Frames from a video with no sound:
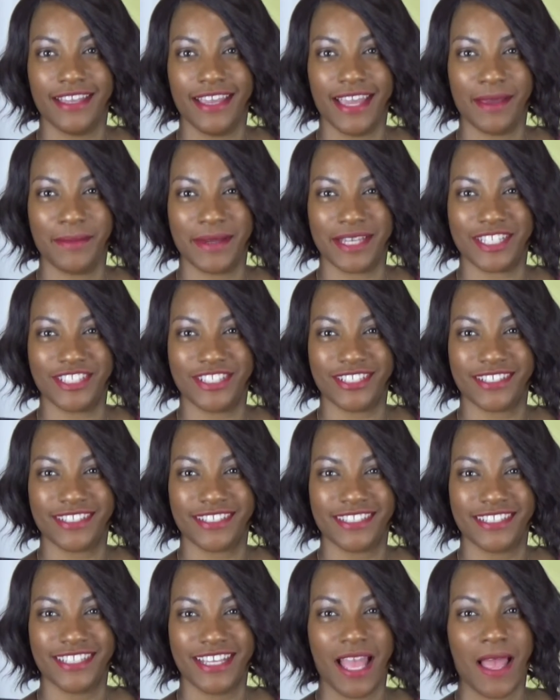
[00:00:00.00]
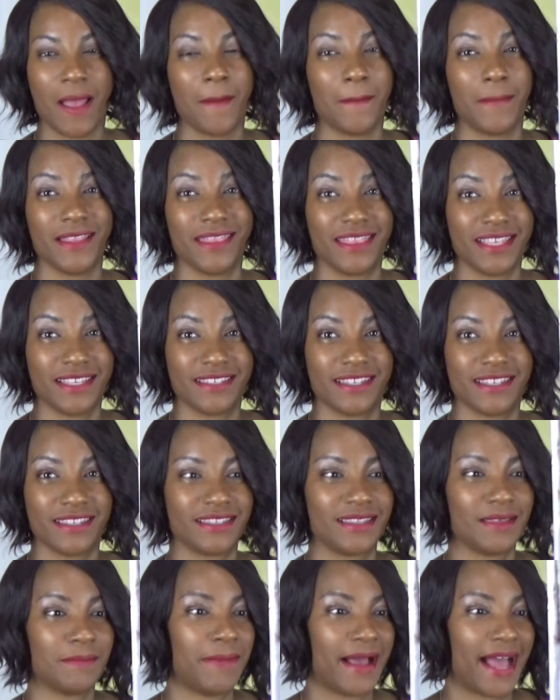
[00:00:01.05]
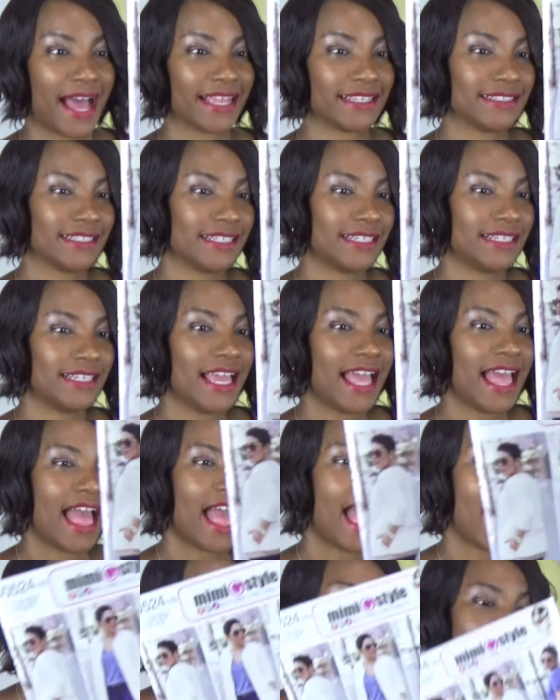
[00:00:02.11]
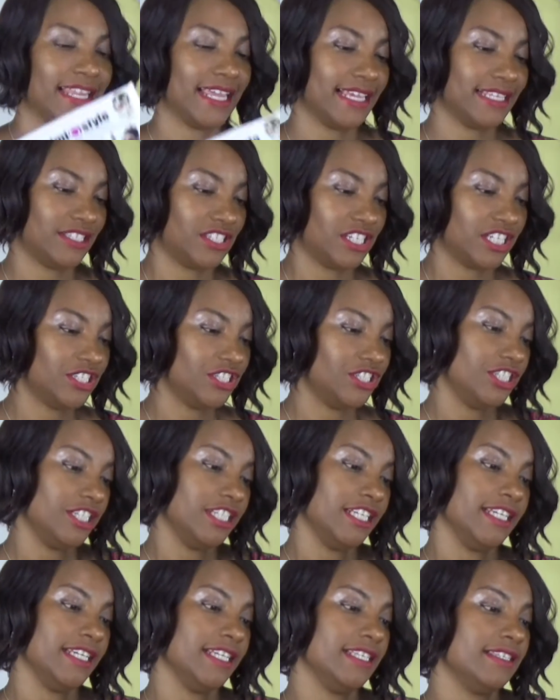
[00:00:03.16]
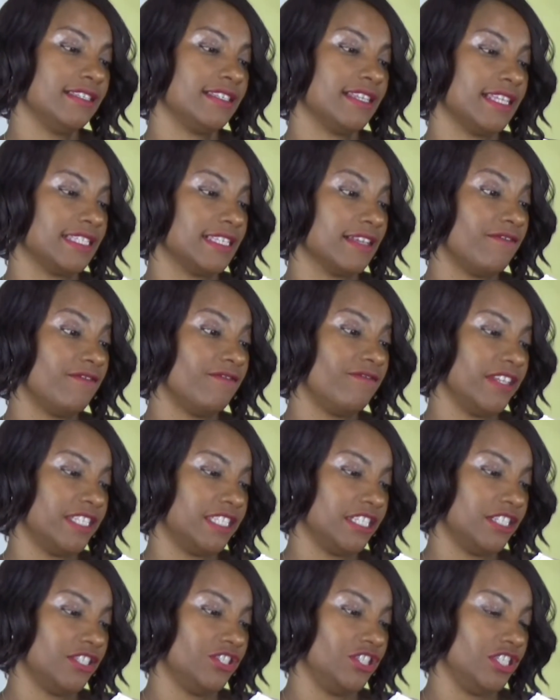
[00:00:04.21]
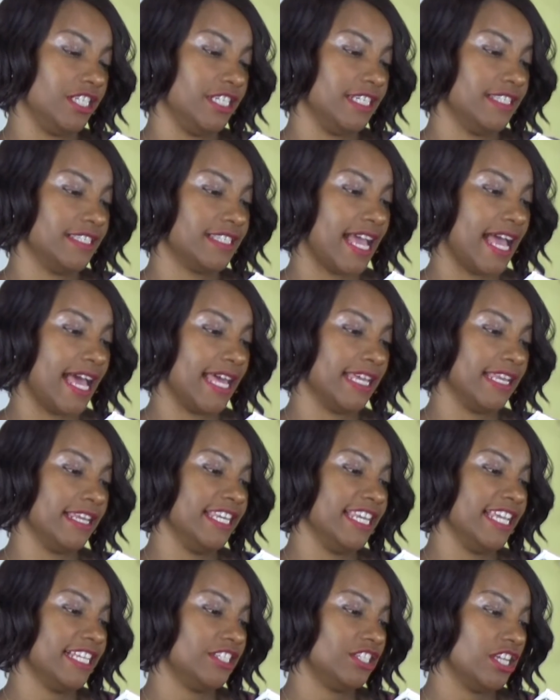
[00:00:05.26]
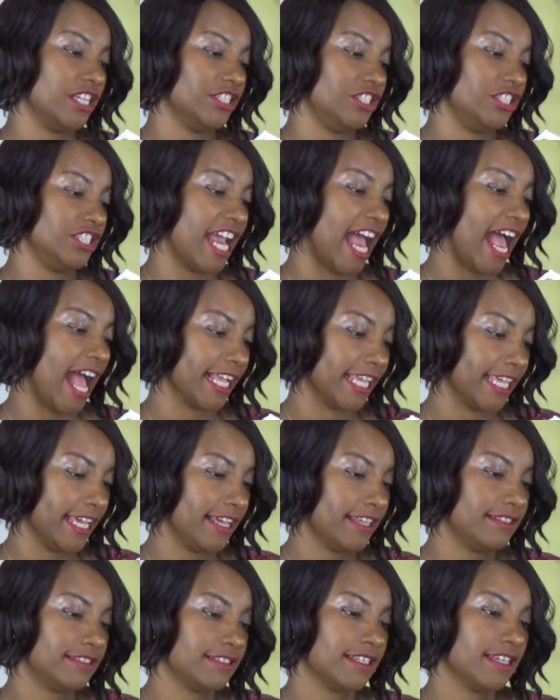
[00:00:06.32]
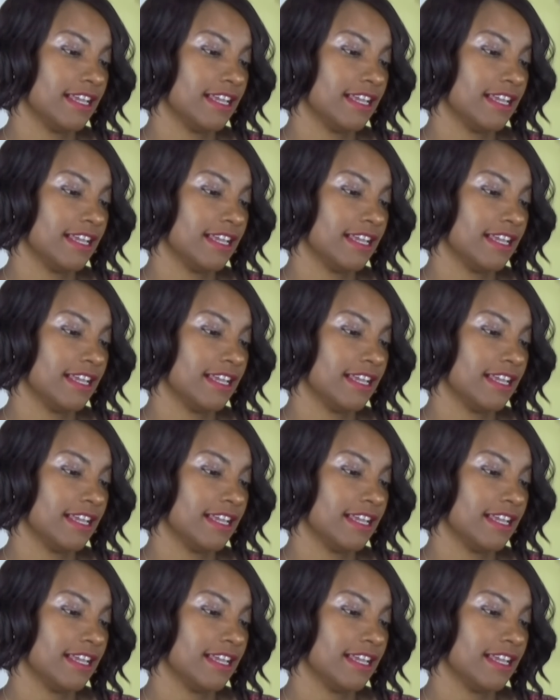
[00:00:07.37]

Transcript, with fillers: image. But this is the pattern and it's a jeans, it's a fitted jeans and a knit jacket.